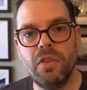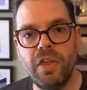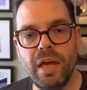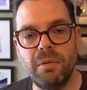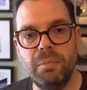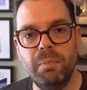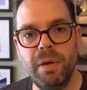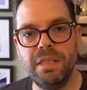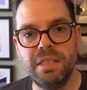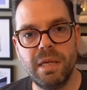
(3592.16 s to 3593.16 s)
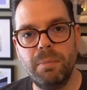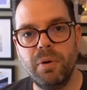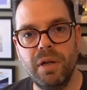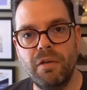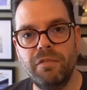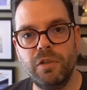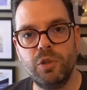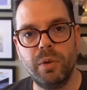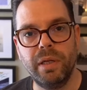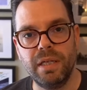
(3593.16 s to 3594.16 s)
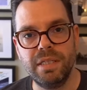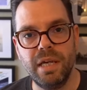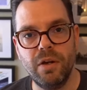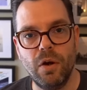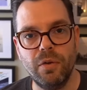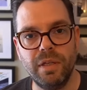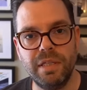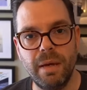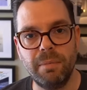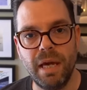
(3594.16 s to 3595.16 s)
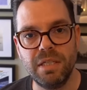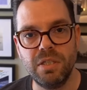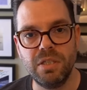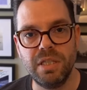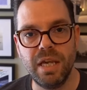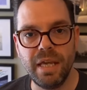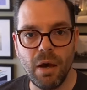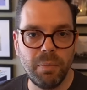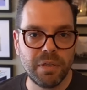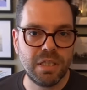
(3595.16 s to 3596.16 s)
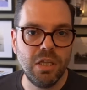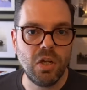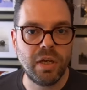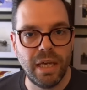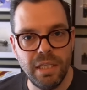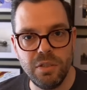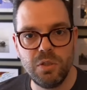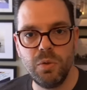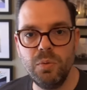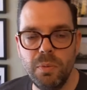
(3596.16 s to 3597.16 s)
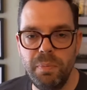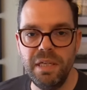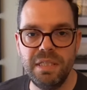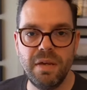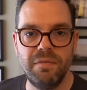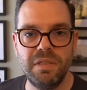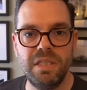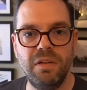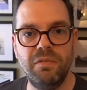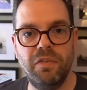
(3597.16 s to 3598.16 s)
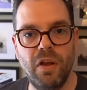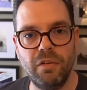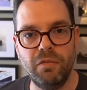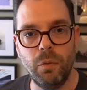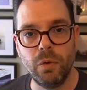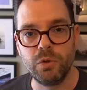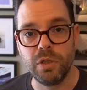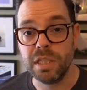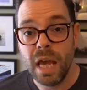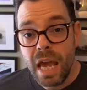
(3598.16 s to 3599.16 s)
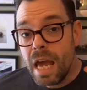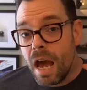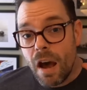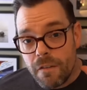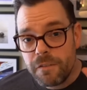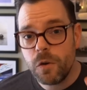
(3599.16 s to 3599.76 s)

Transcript: thank Ben Skipper enough for joining us here on the Damcasters to help us look into the B seventeen Flying Fortress. Of